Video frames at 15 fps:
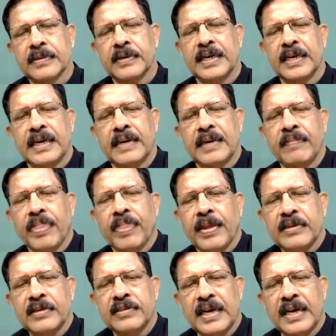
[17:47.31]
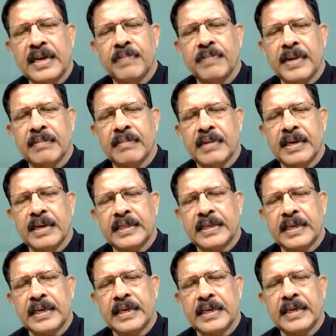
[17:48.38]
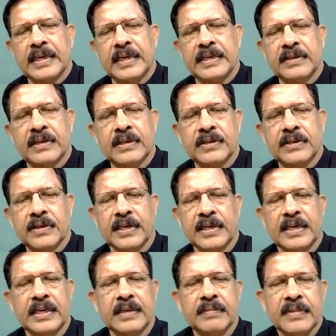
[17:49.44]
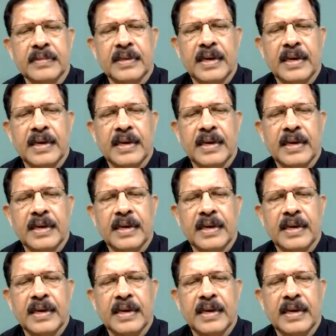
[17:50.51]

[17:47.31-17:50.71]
Okay, sin pi by 3 is, sorry,